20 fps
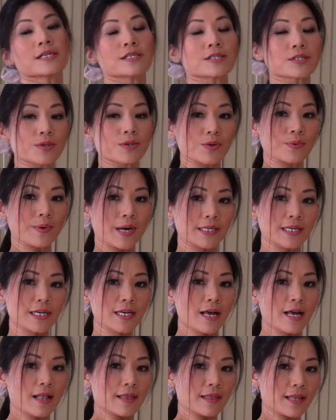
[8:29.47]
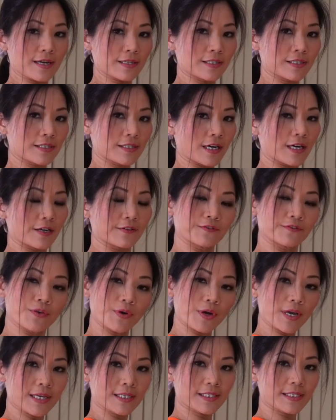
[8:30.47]
So you ready? Let's start for
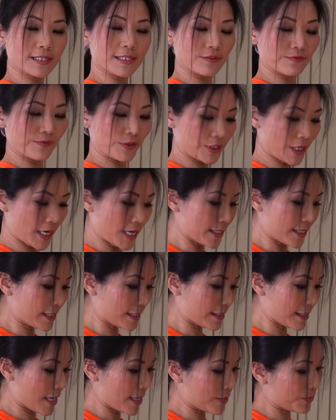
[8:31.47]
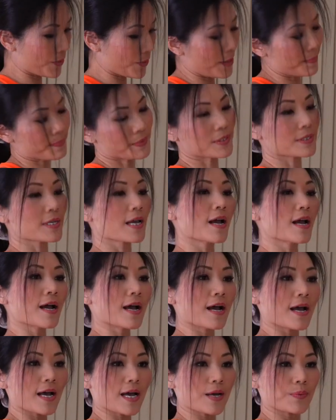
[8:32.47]
10 reps,
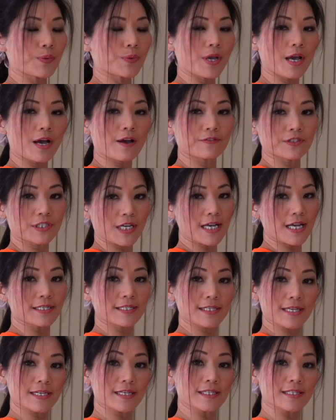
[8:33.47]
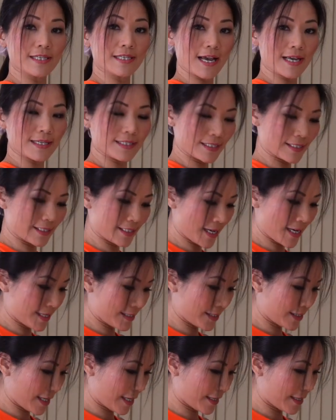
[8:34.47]
and we have 10-second sets,
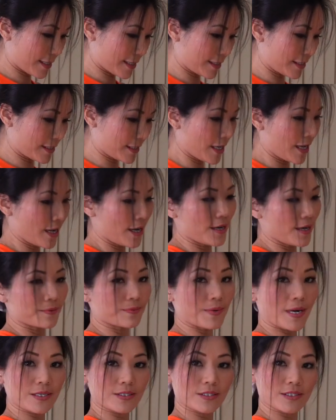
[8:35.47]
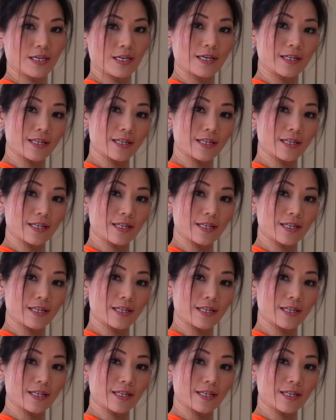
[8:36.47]
10-second rest.